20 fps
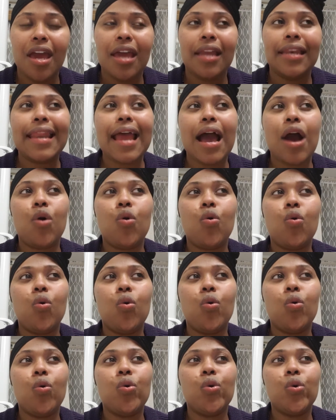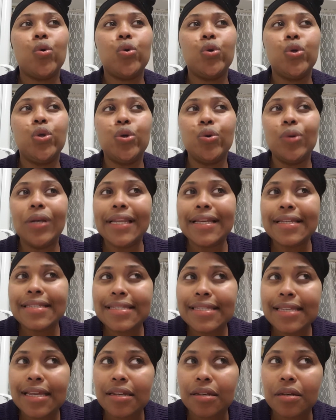Now, you
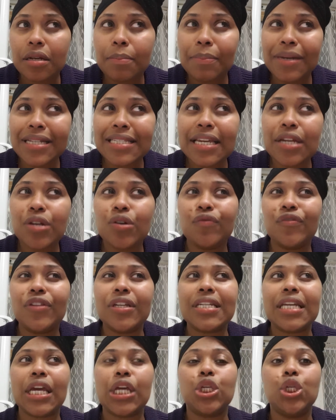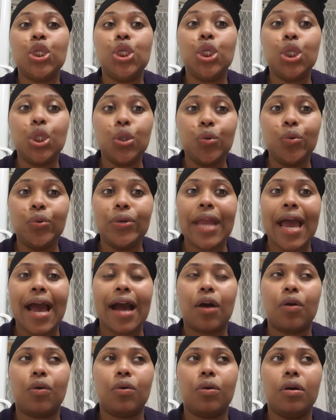listen, but end of the day, you
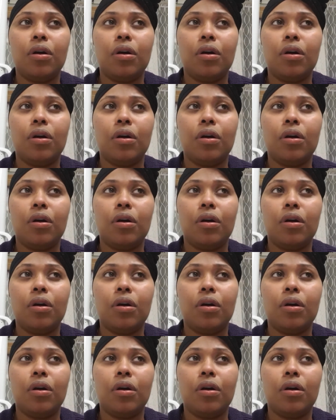now,